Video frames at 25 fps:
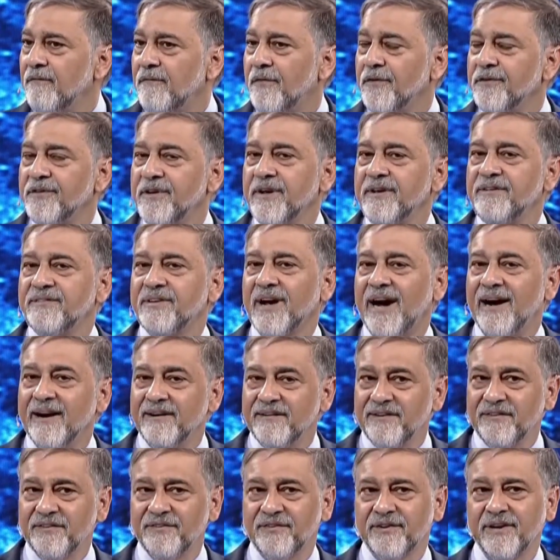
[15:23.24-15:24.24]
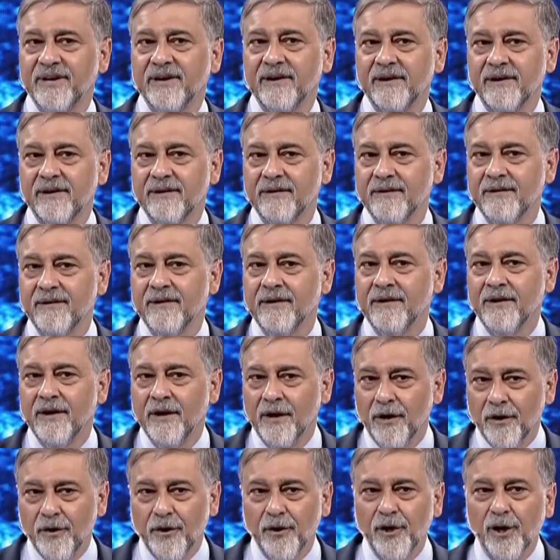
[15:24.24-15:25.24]
For the scientists here,
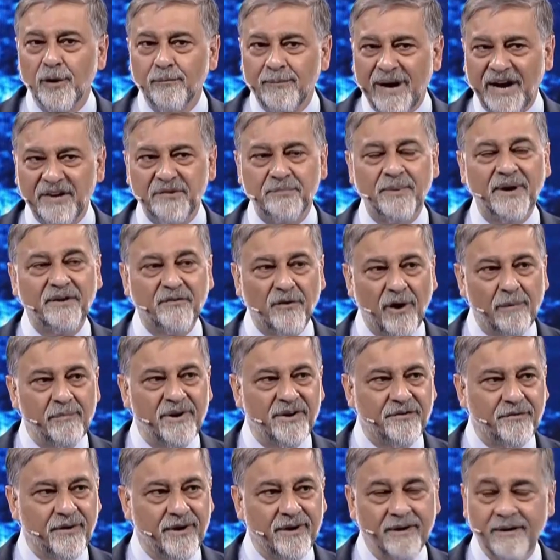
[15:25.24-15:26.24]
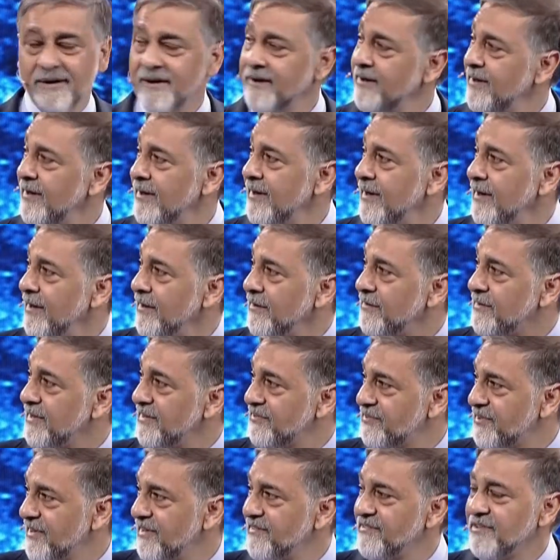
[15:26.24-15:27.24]
mass spectrometry.
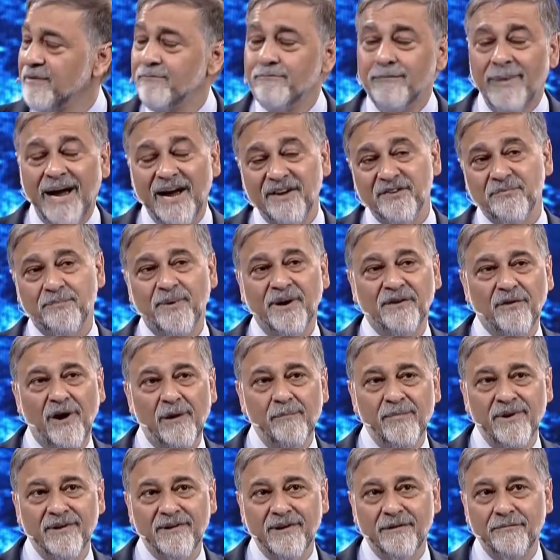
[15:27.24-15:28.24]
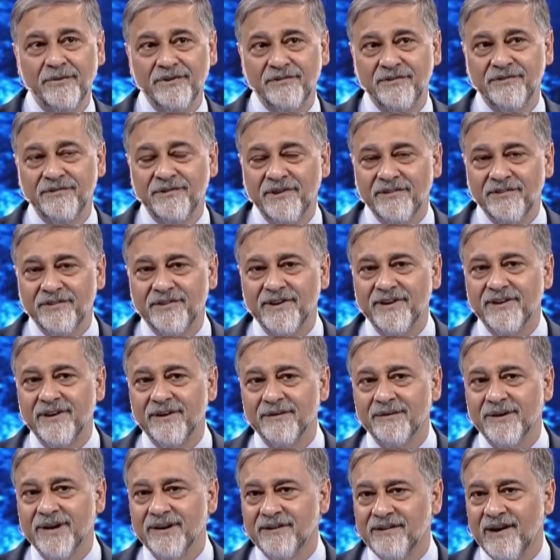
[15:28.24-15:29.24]
This is a mass spectrometer which just did
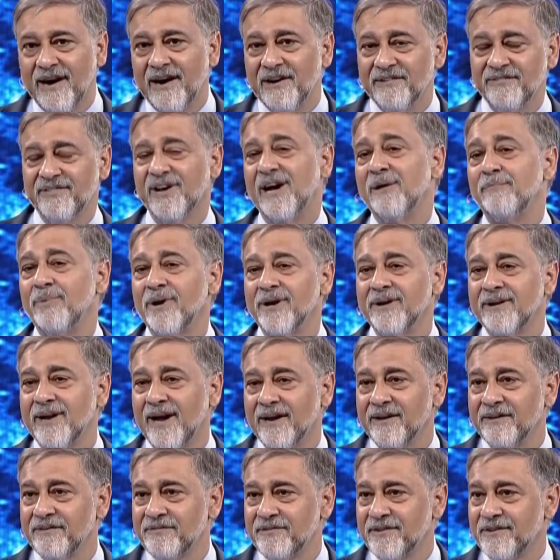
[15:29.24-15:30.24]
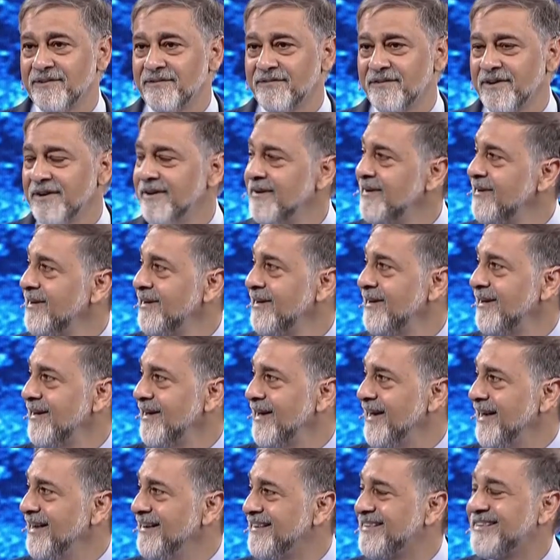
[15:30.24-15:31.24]
an entire sample analysis
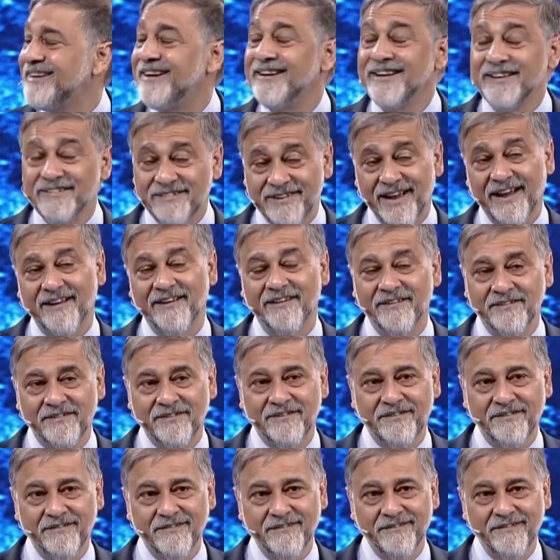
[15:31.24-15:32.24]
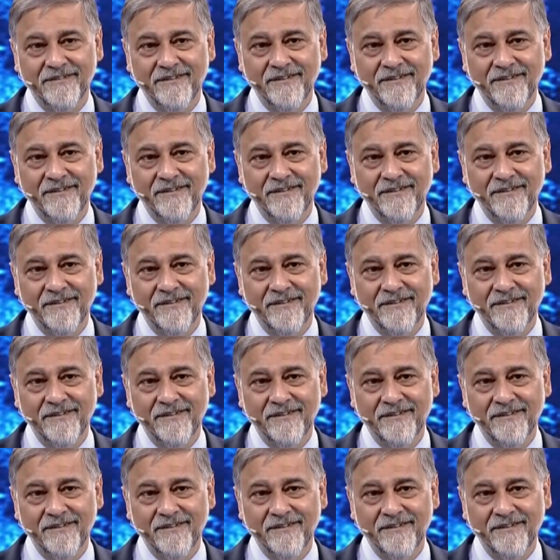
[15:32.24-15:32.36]
in 30 seconds.